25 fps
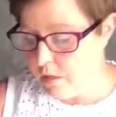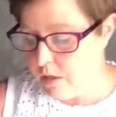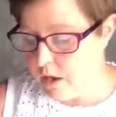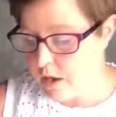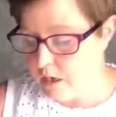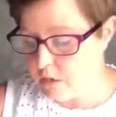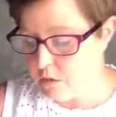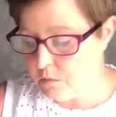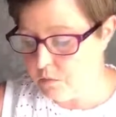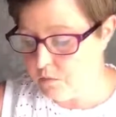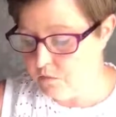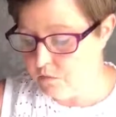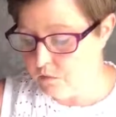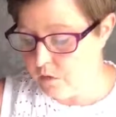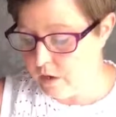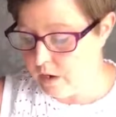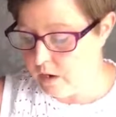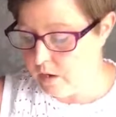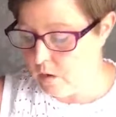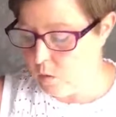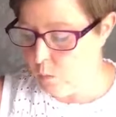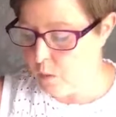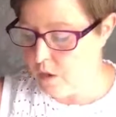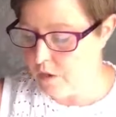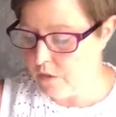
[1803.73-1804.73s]
That's
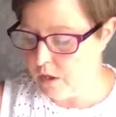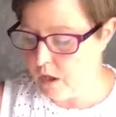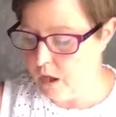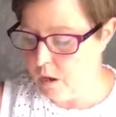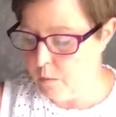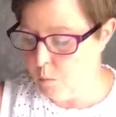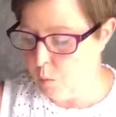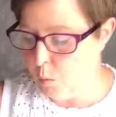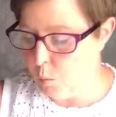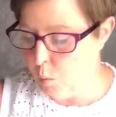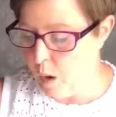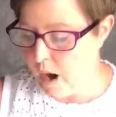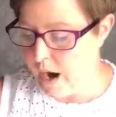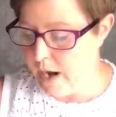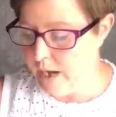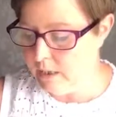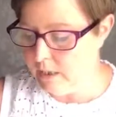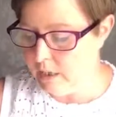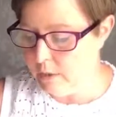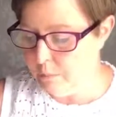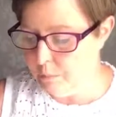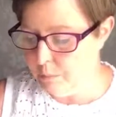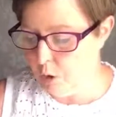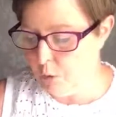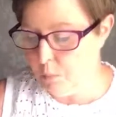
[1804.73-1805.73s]
with um,
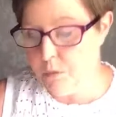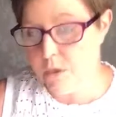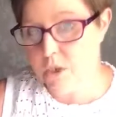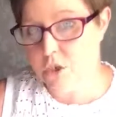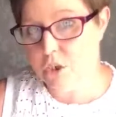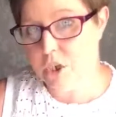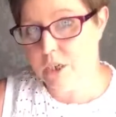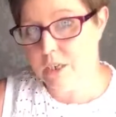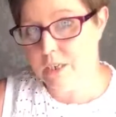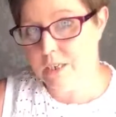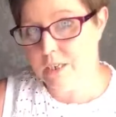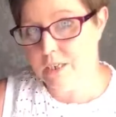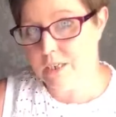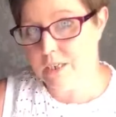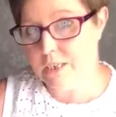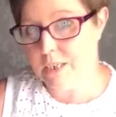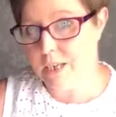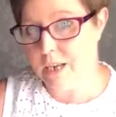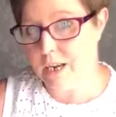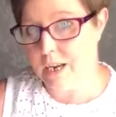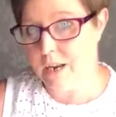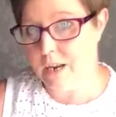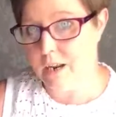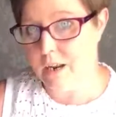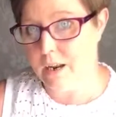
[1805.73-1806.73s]
Wiley Publishings
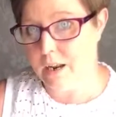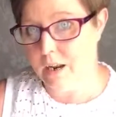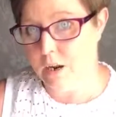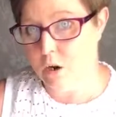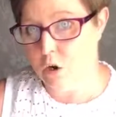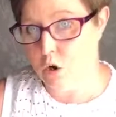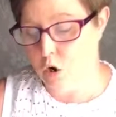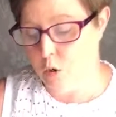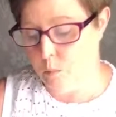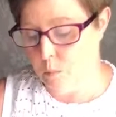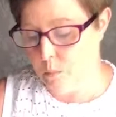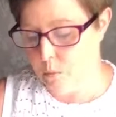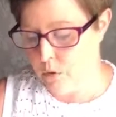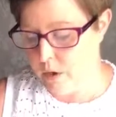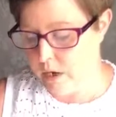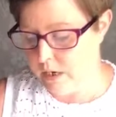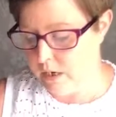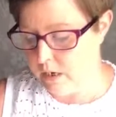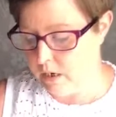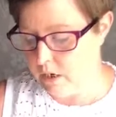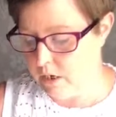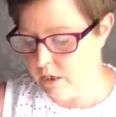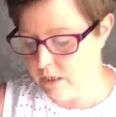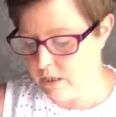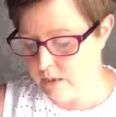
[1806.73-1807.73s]

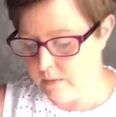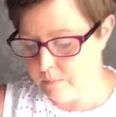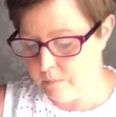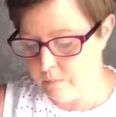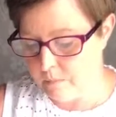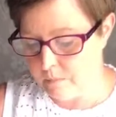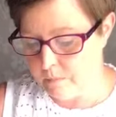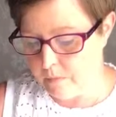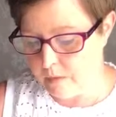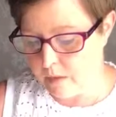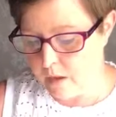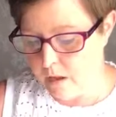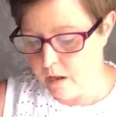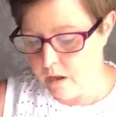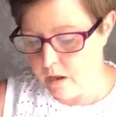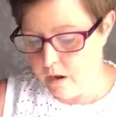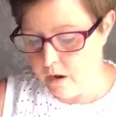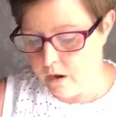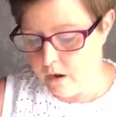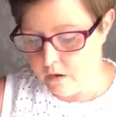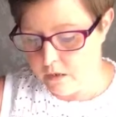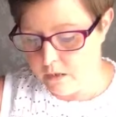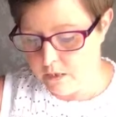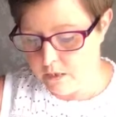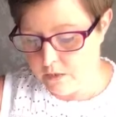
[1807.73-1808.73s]
Incorporated.
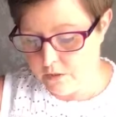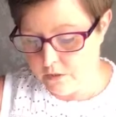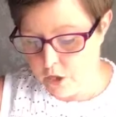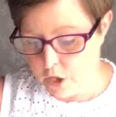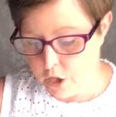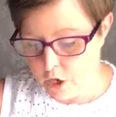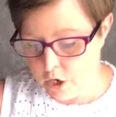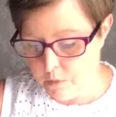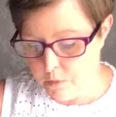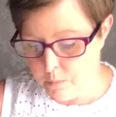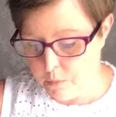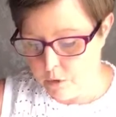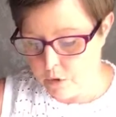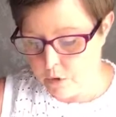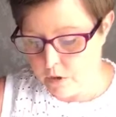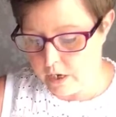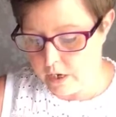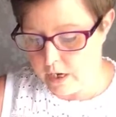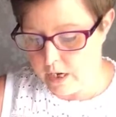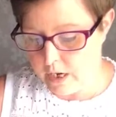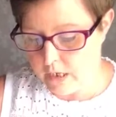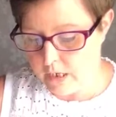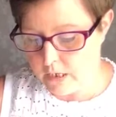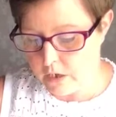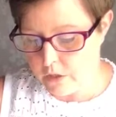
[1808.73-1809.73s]
The third book
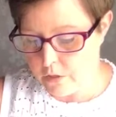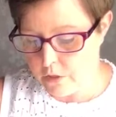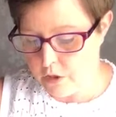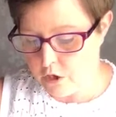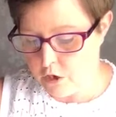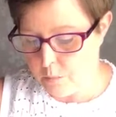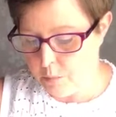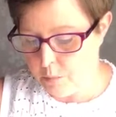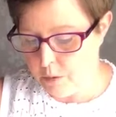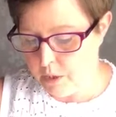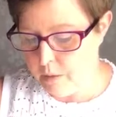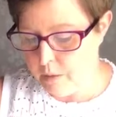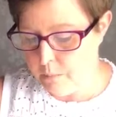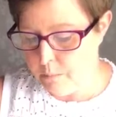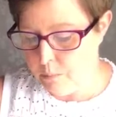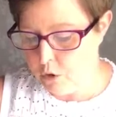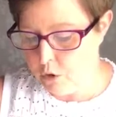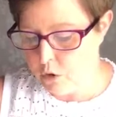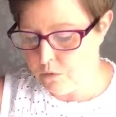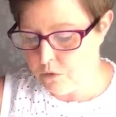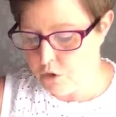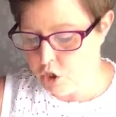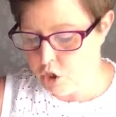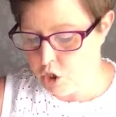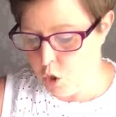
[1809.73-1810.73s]
is The Complete Book
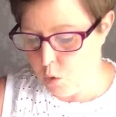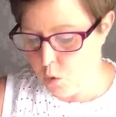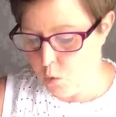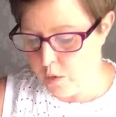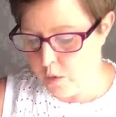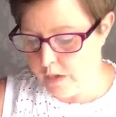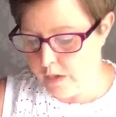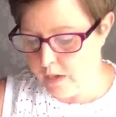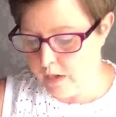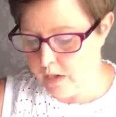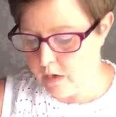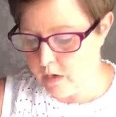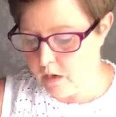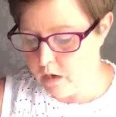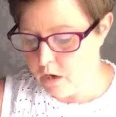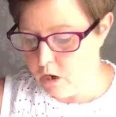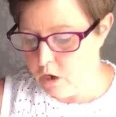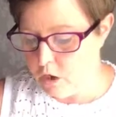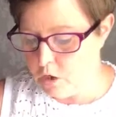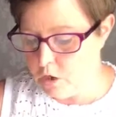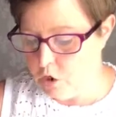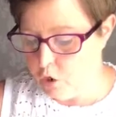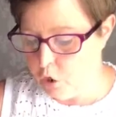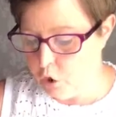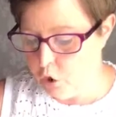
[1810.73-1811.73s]
of Sewing,
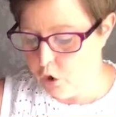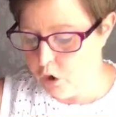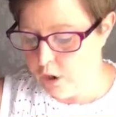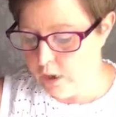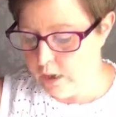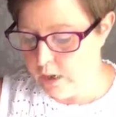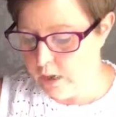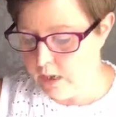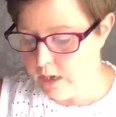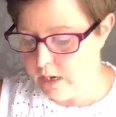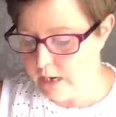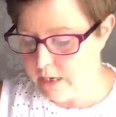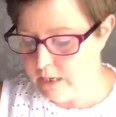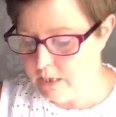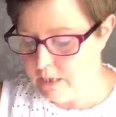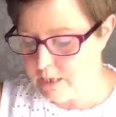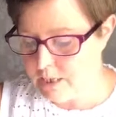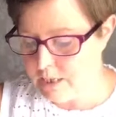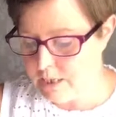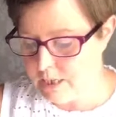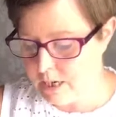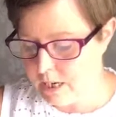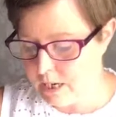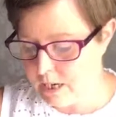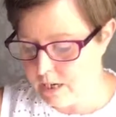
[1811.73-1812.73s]
Dorling
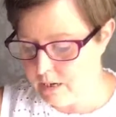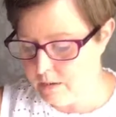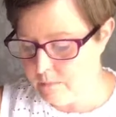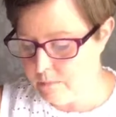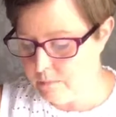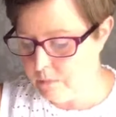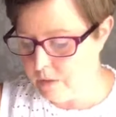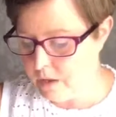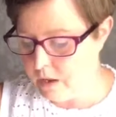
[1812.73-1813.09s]
Kindersley,